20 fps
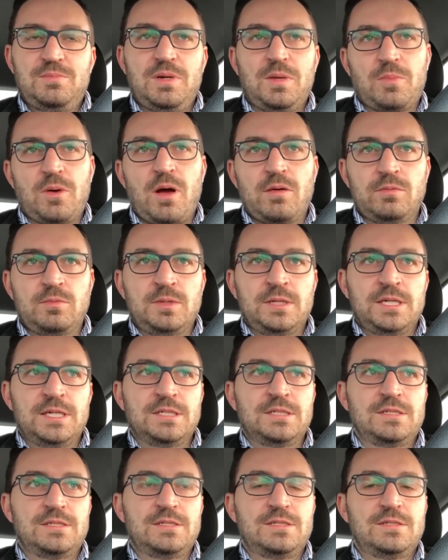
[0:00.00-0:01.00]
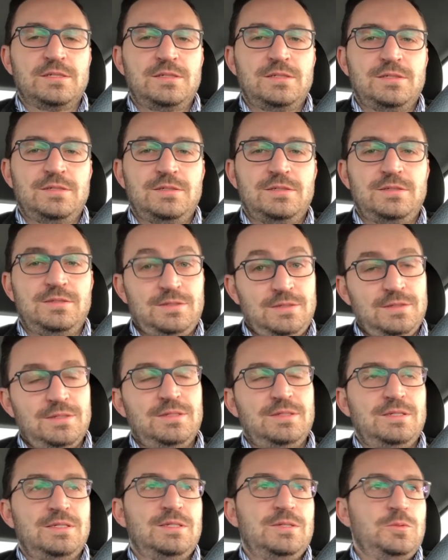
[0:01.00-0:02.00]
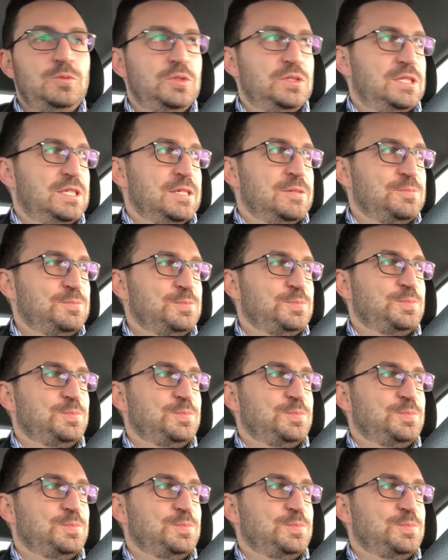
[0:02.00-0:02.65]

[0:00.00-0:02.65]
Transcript: but it probably is. We'll see.